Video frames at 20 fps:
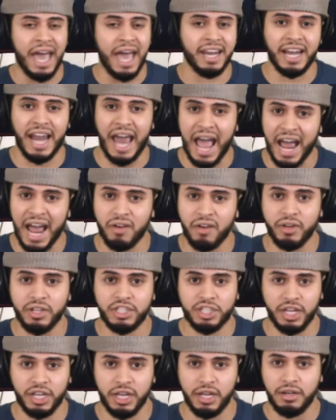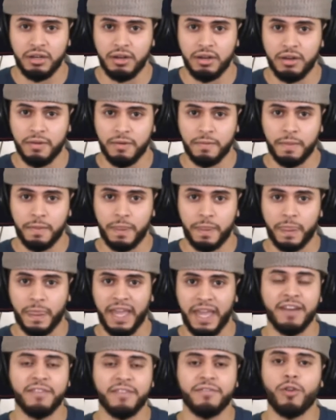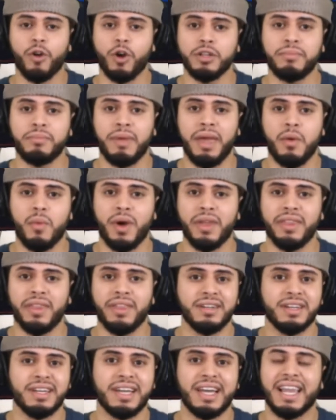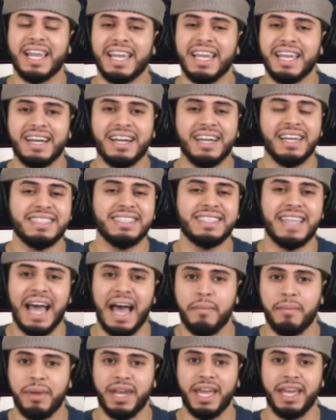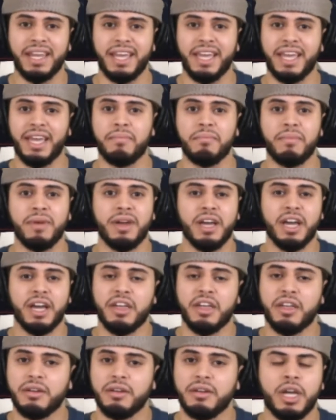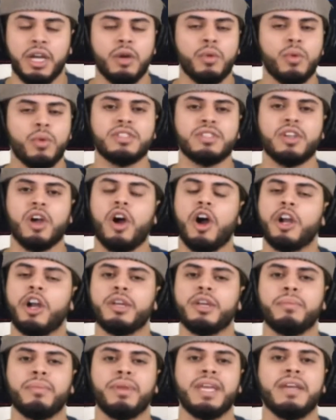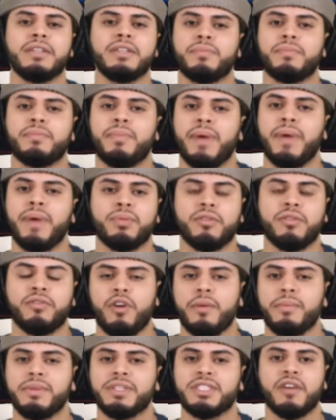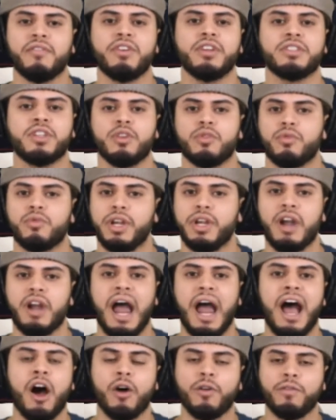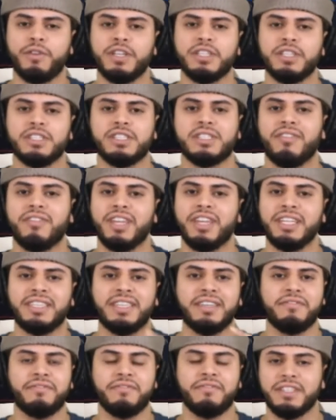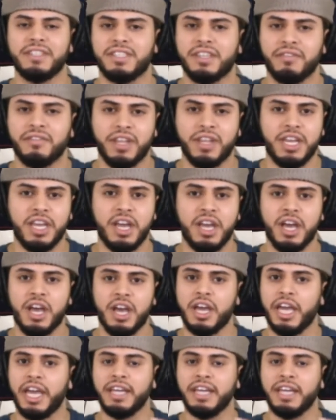had an iron chin. And Floyd Mayweather clearly dominated him. It was arguably his best performance of his career, offensively, defensively,